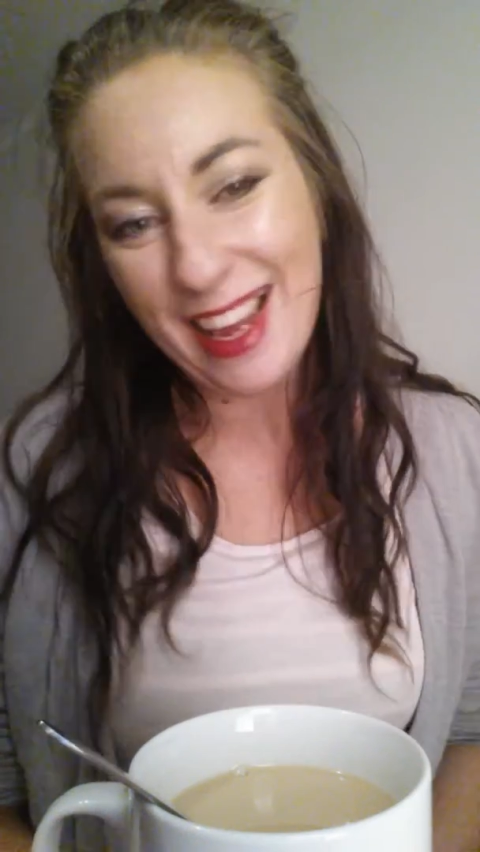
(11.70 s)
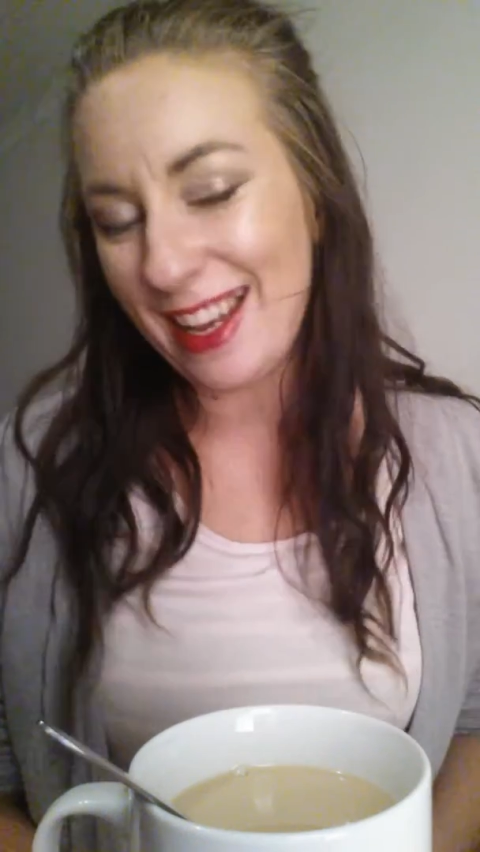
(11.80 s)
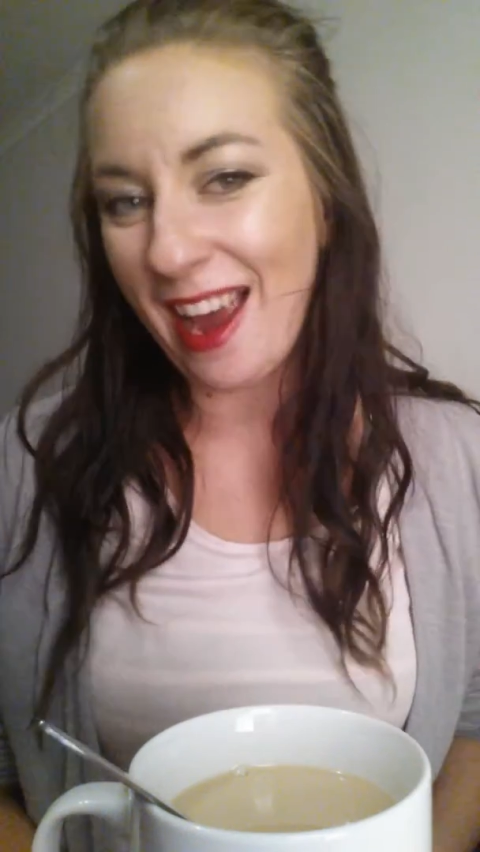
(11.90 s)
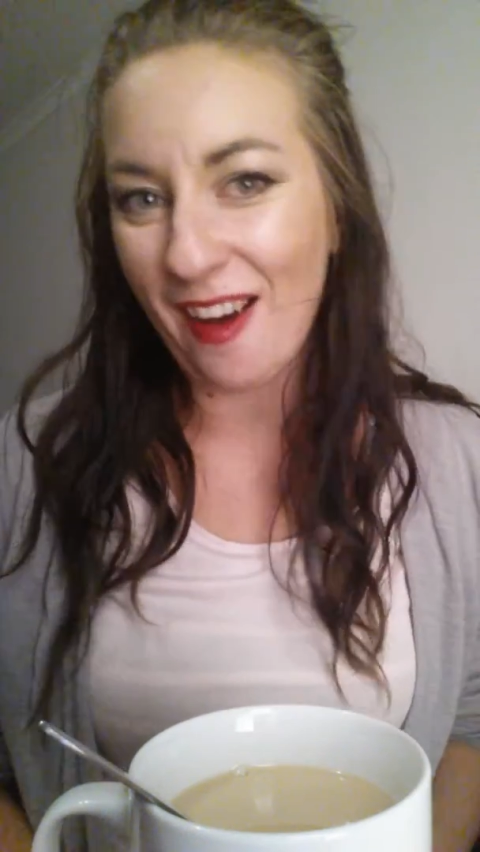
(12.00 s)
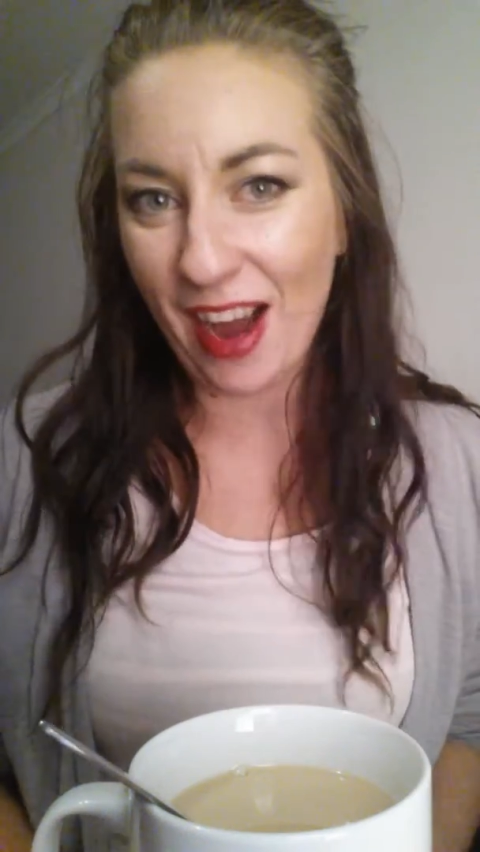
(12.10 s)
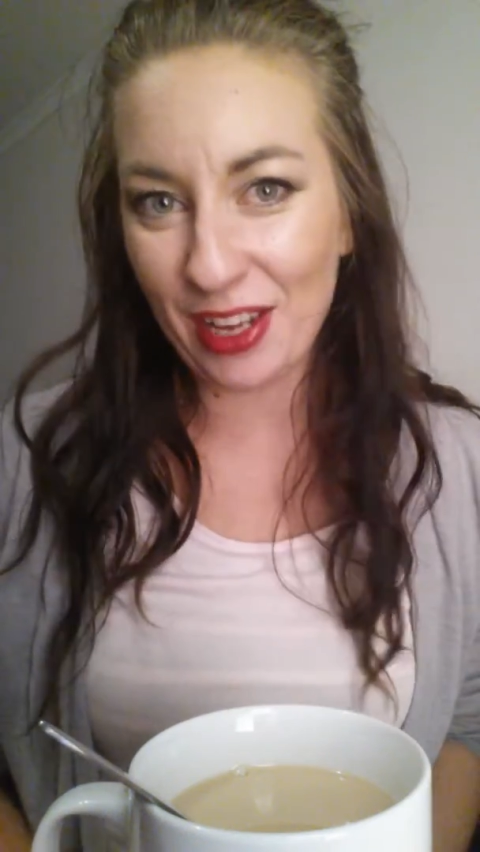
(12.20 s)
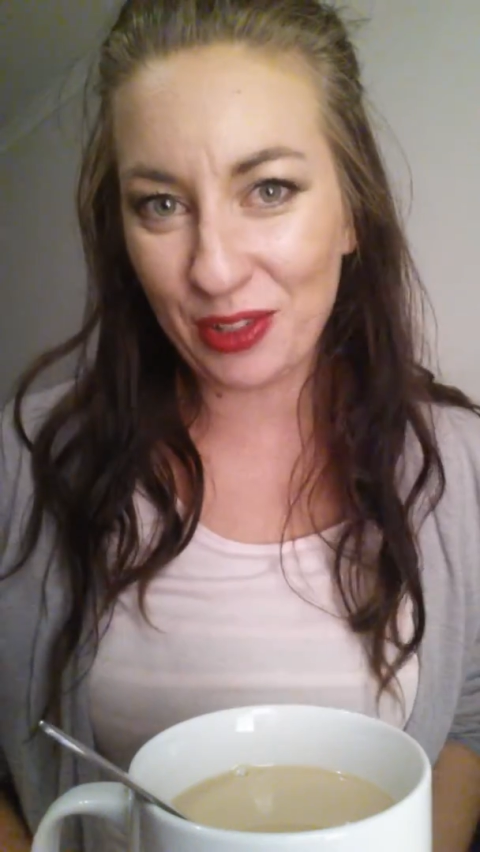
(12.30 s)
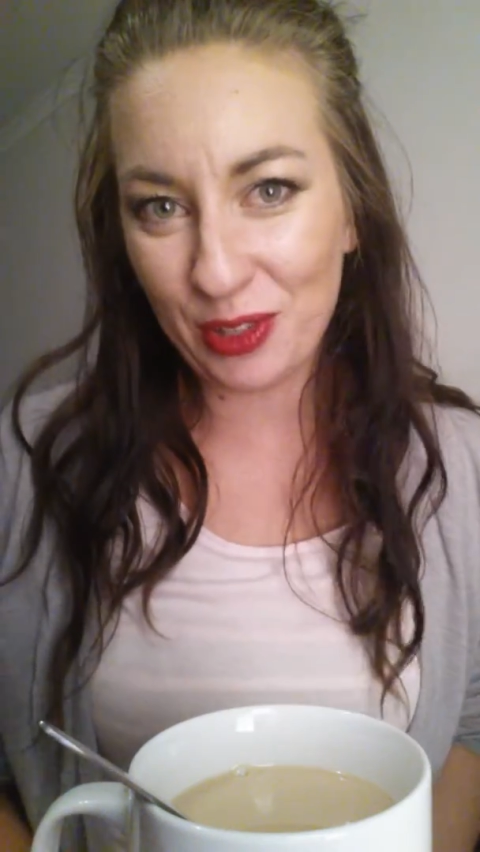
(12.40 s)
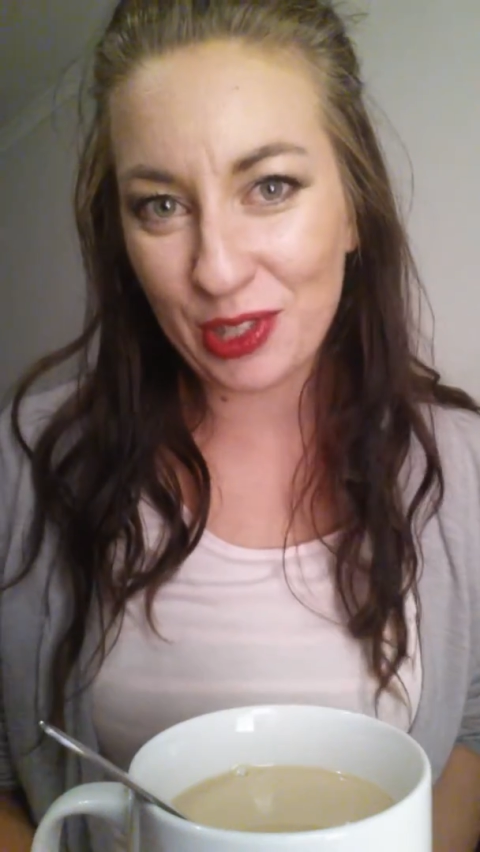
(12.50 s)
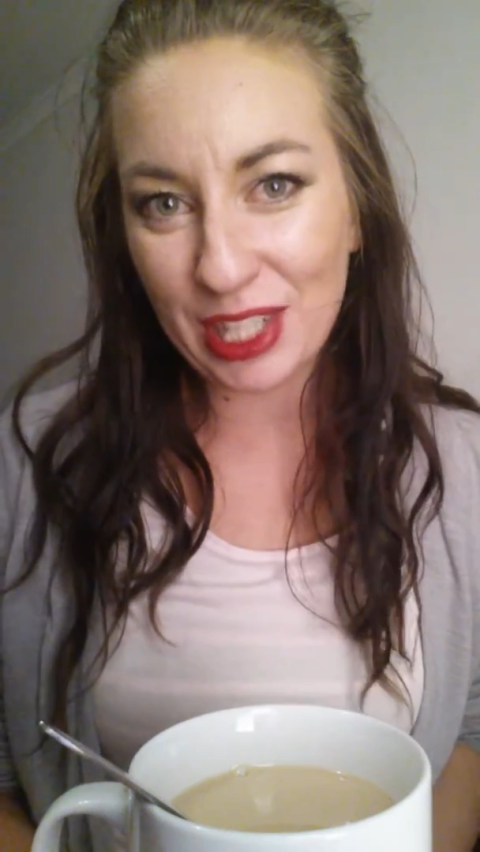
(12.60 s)
Now, I
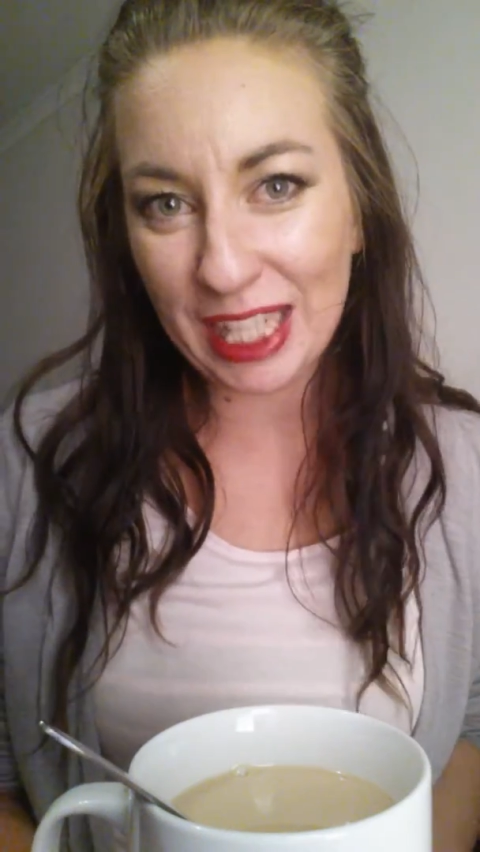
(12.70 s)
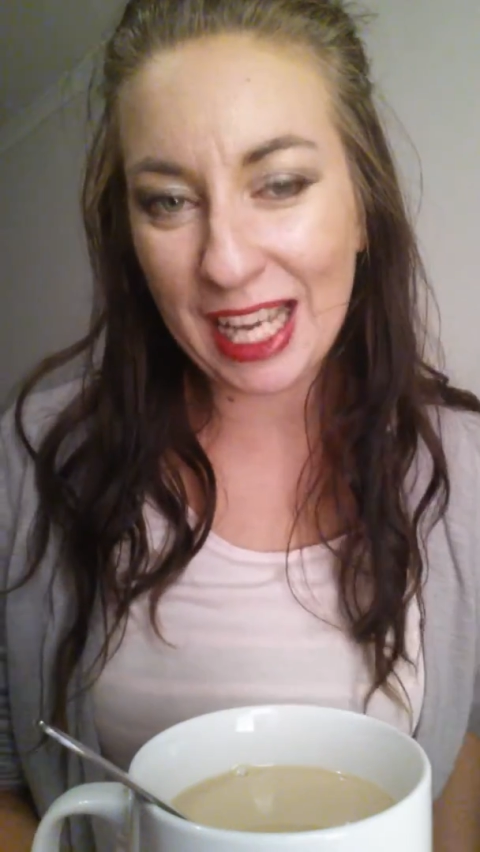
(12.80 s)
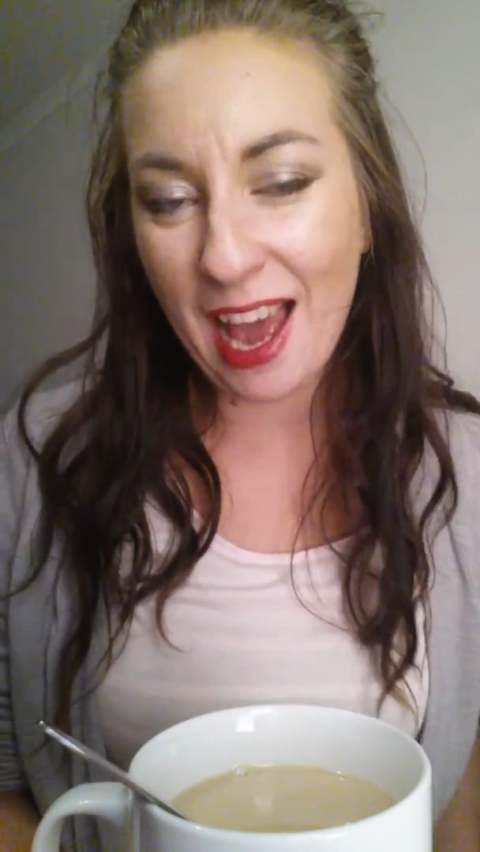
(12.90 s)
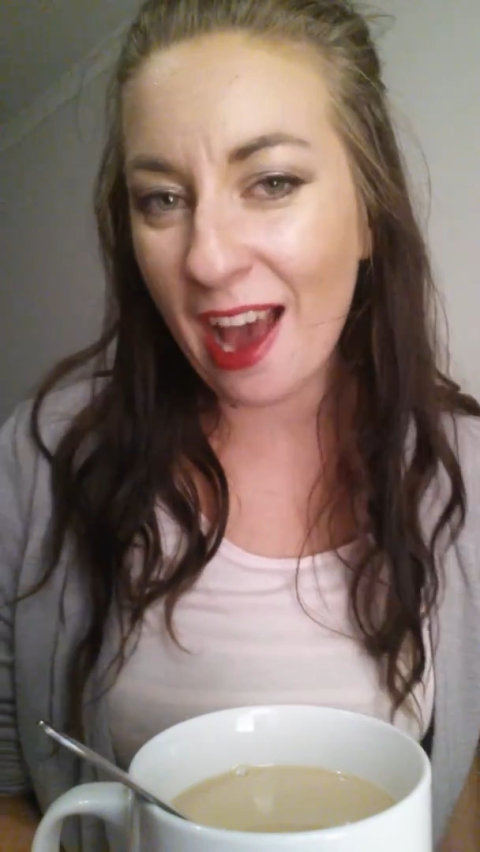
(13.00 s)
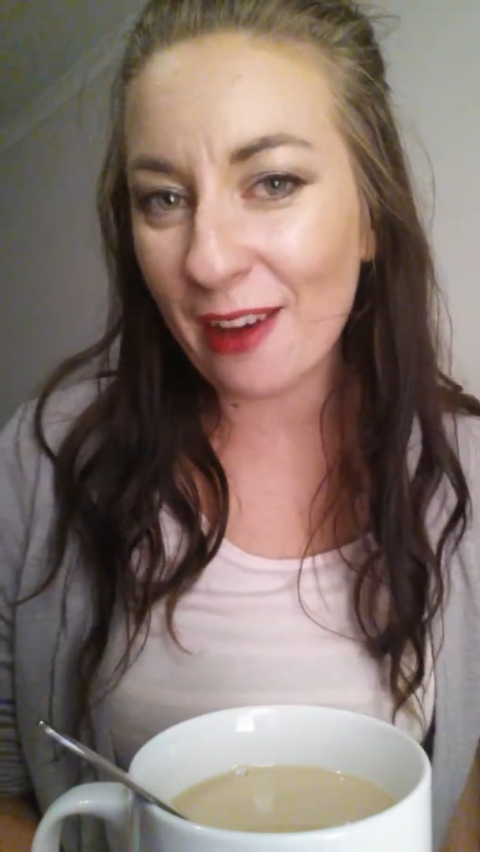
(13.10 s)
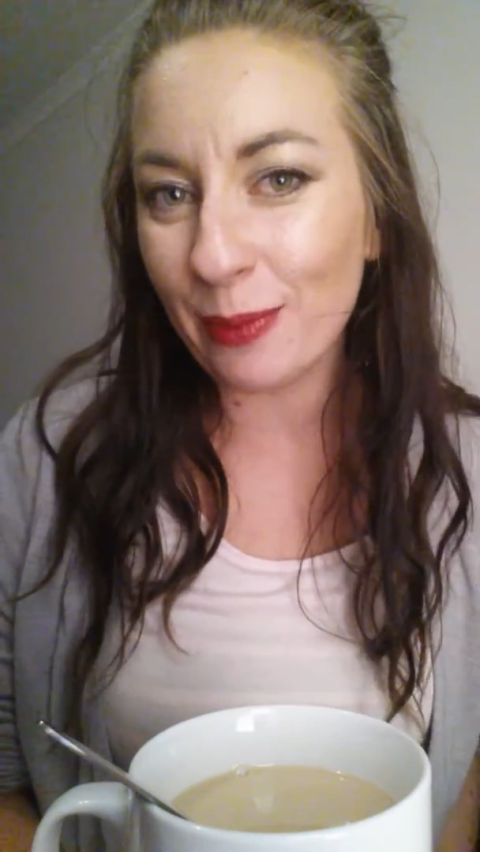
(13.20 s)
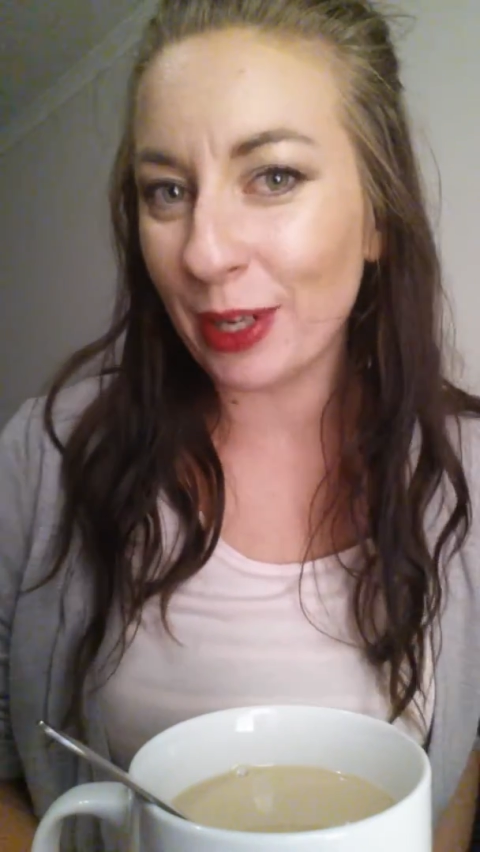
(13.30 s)
usually have